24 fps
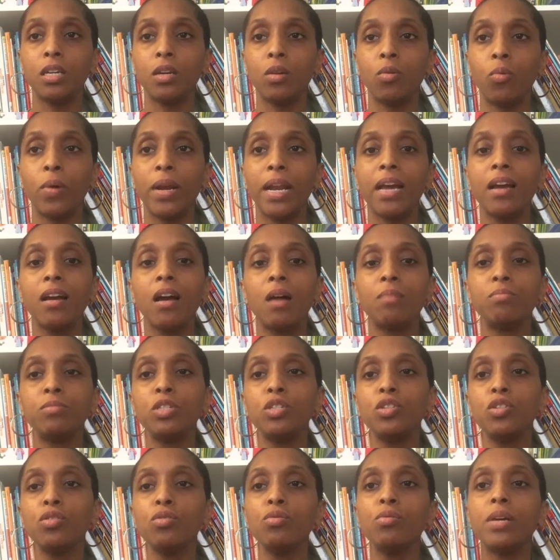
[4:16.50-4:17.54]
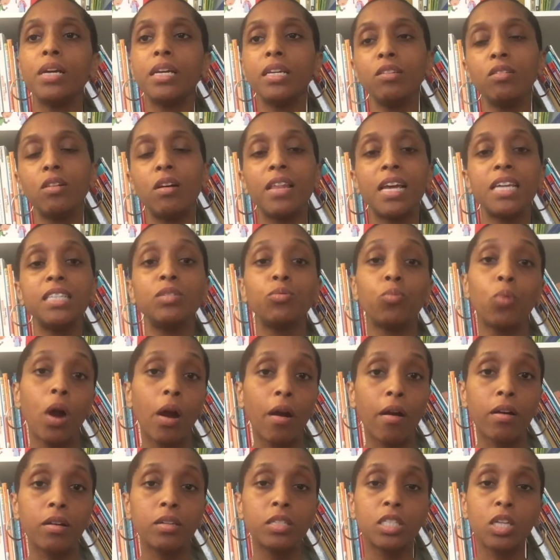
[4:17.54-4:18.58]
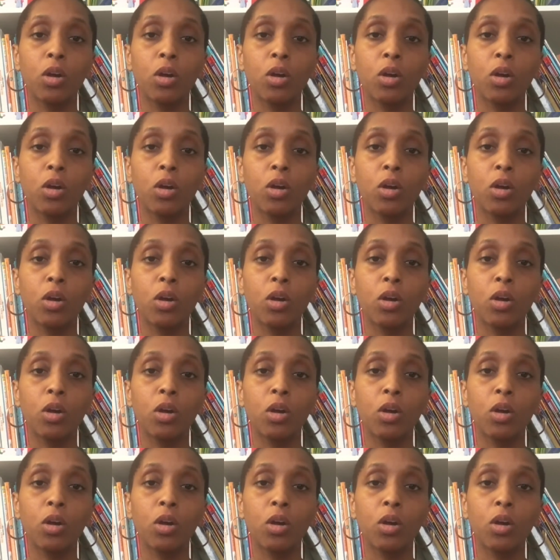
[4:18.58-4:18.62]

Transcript: when it comes to it, that's work.